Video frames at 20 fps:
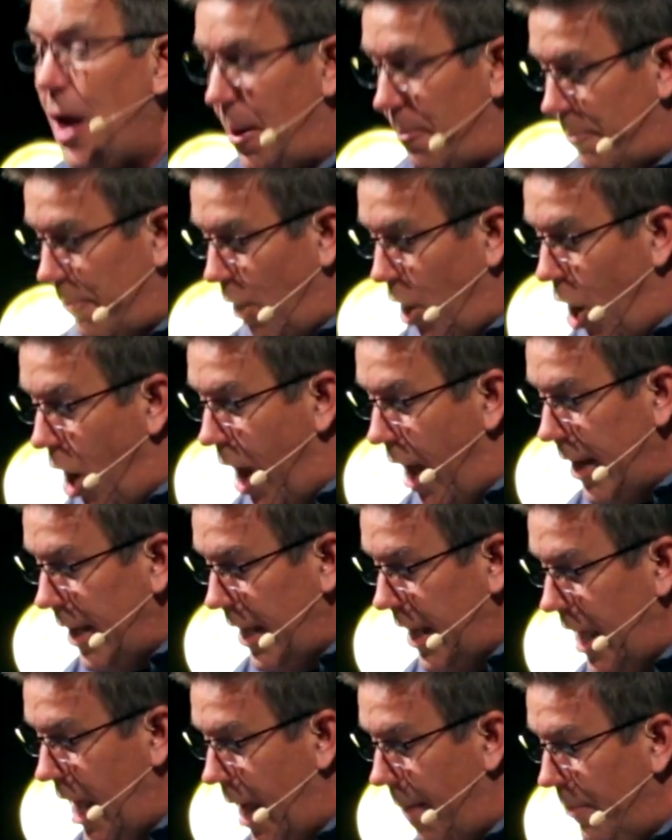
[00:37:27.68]
upon
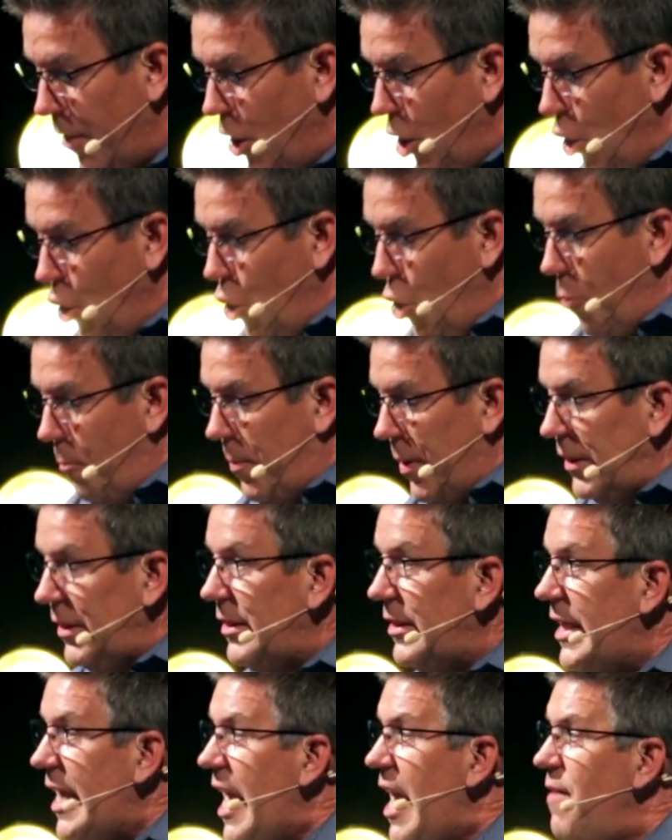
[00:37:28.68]
him, who
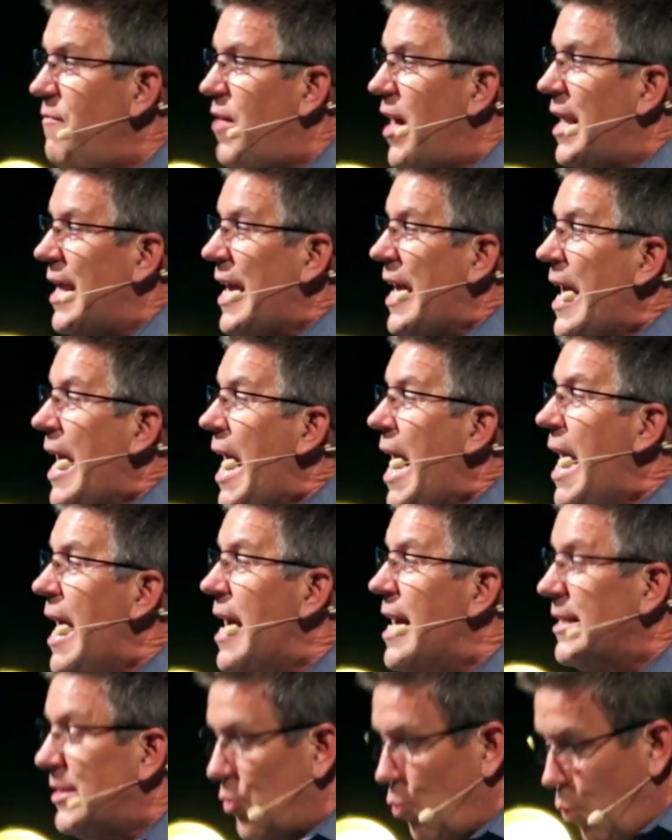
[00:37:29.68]
believe that
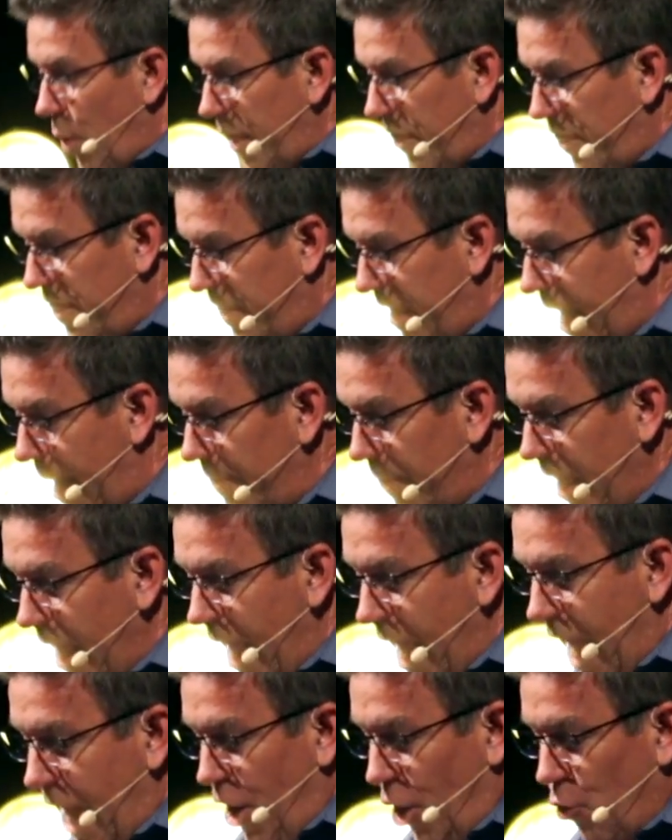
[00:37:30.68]
he is with them
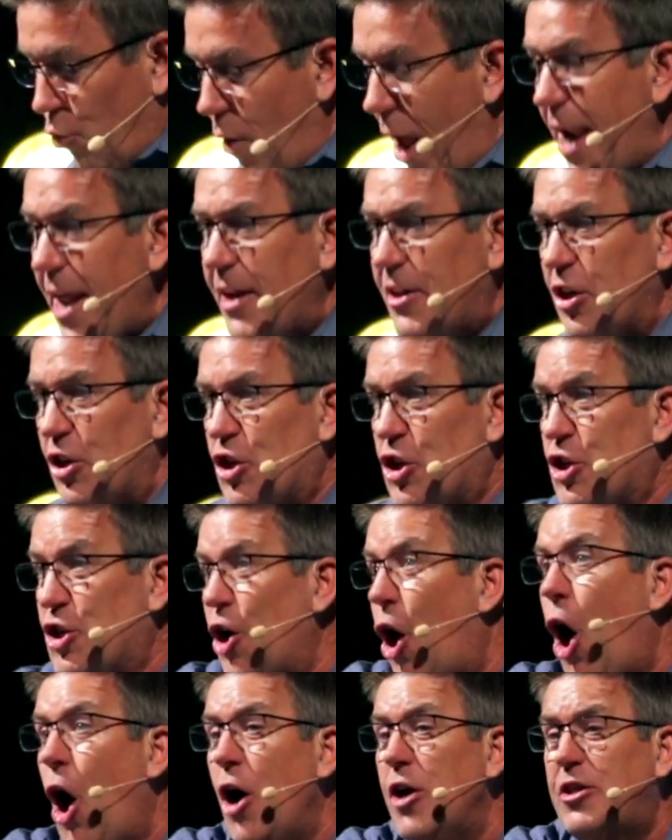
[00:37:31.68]
and are ready to
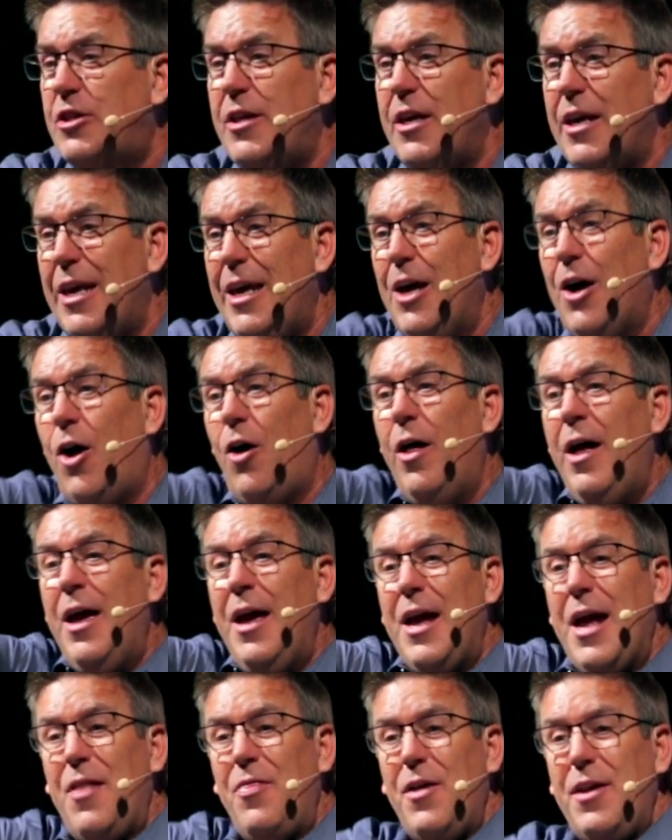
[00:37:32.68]
charge the hill
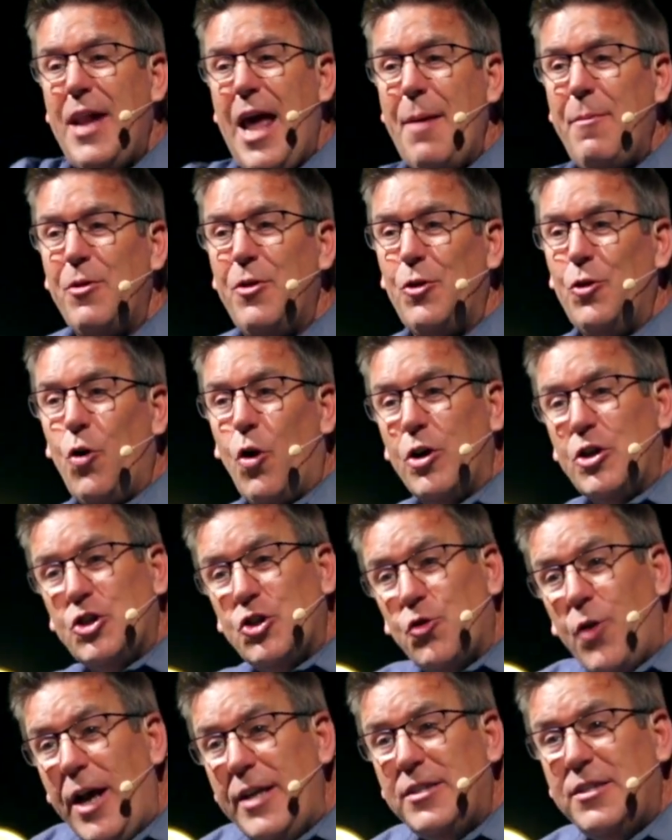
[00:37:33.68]
in the name of the Lord,
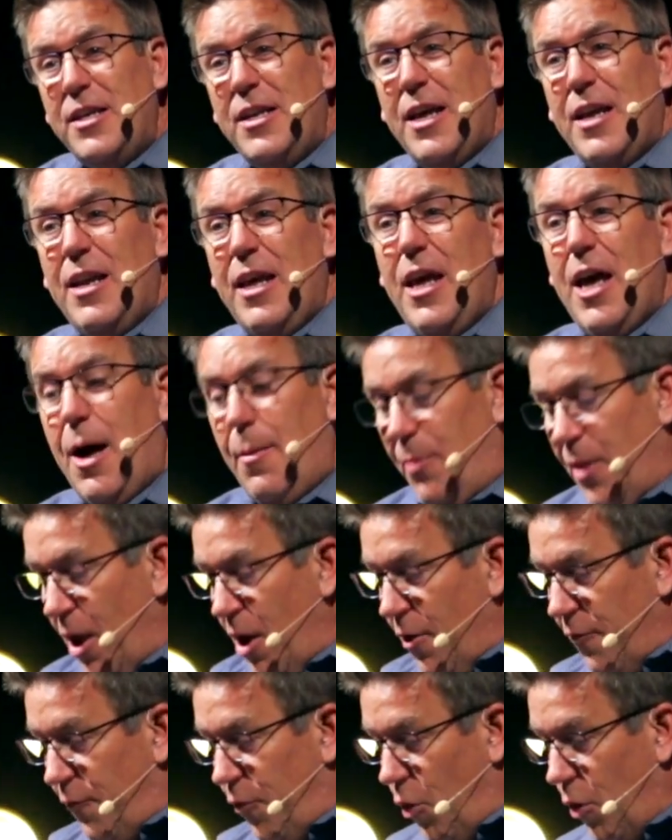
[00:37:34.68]
trusting in him
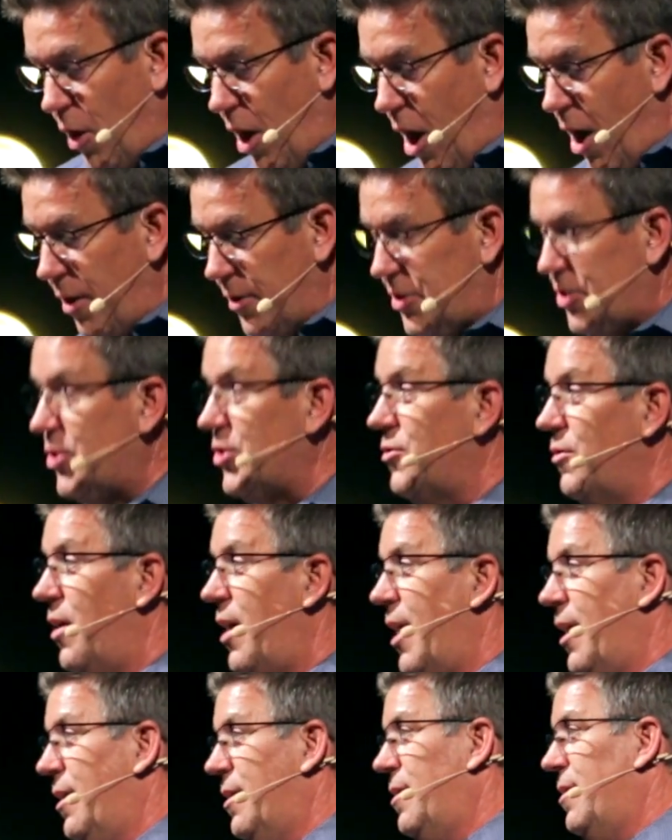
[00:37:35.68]
for our
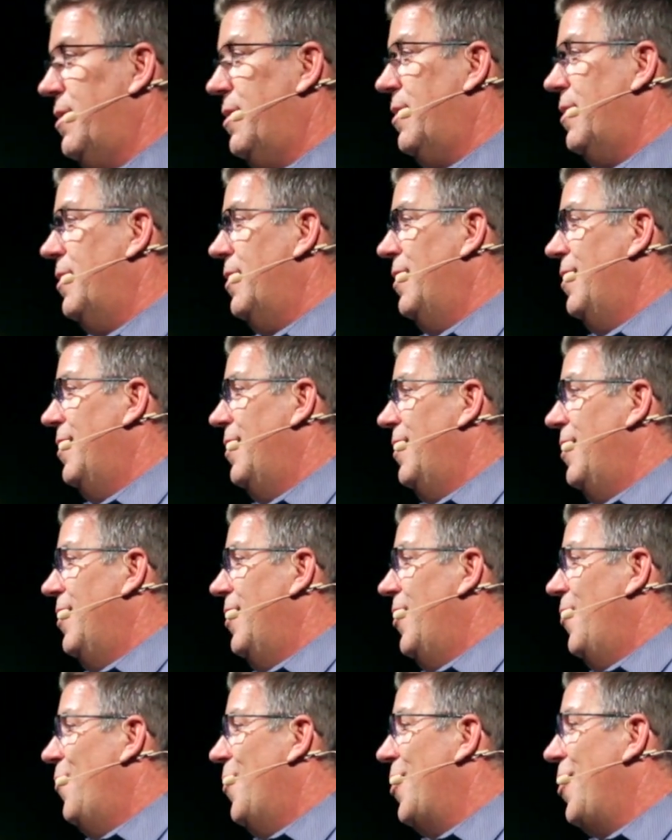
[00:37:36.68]
strength.
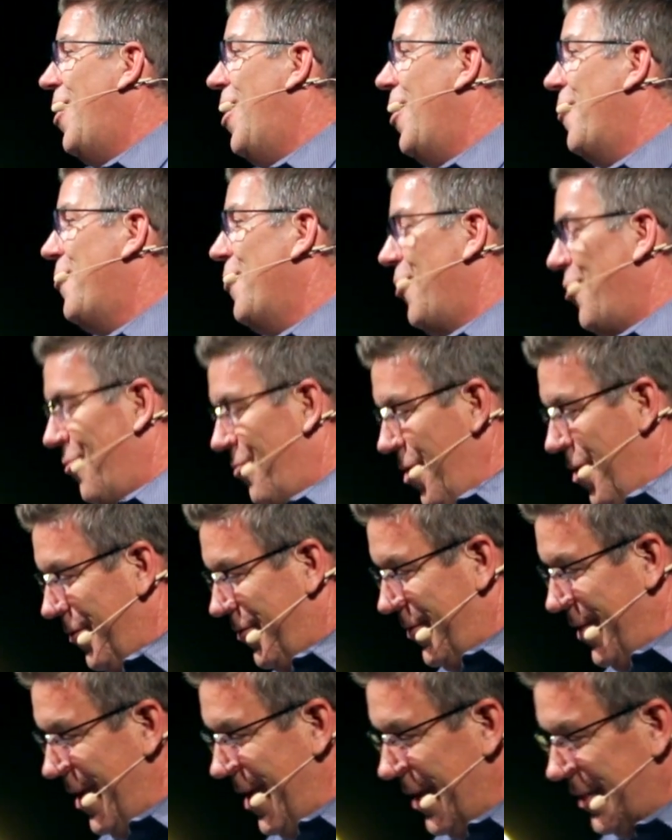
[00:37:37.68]
One author
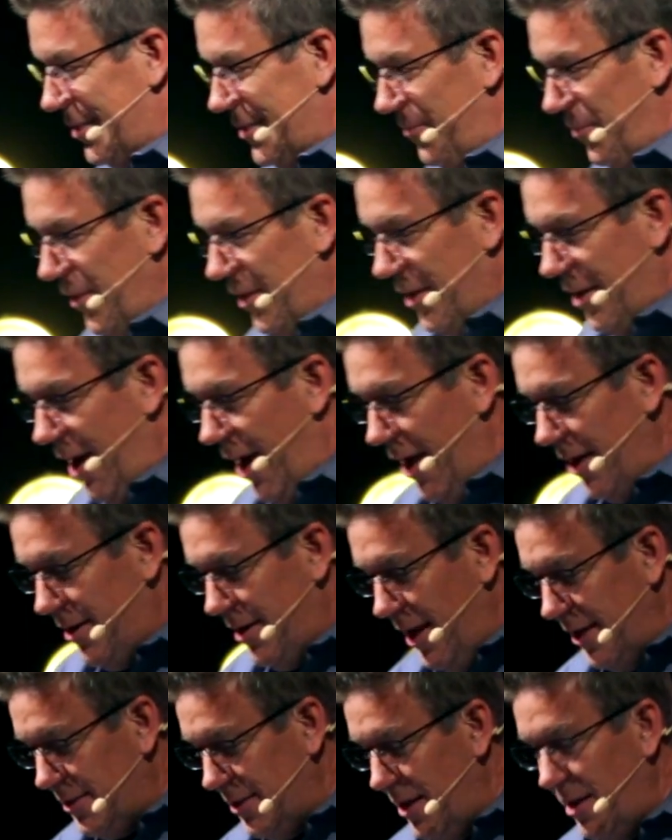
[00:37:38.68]
wrote this, God
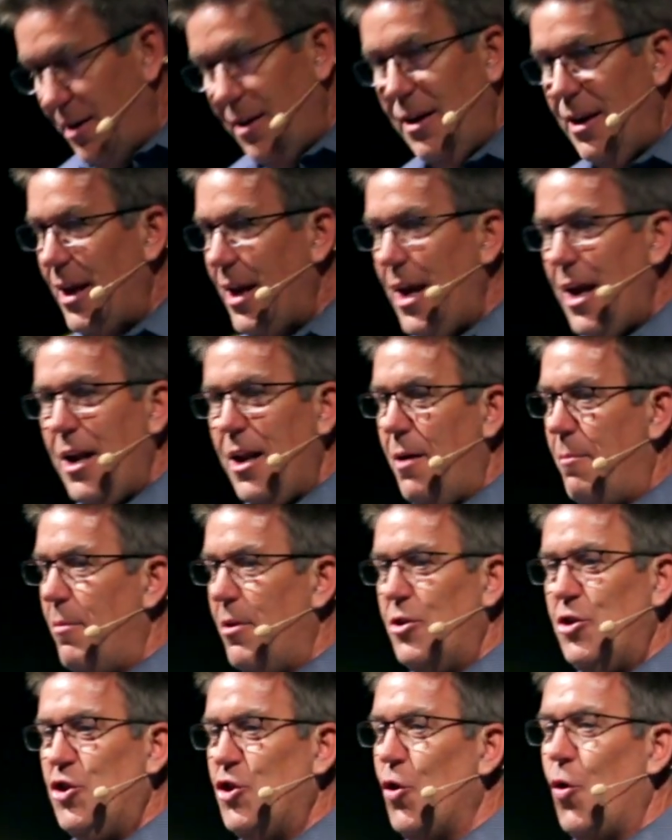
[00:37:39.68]
doesn't need a
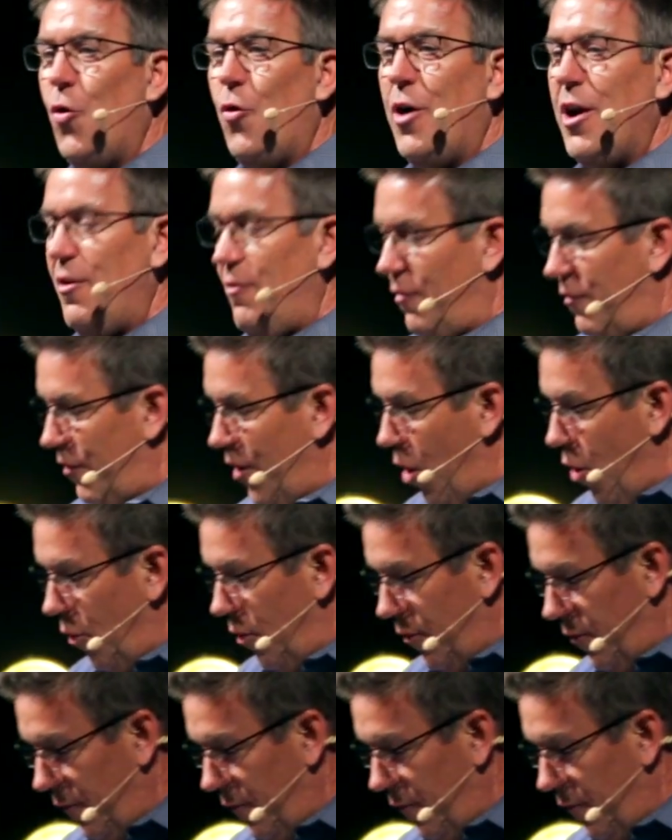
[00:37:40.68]
majority vote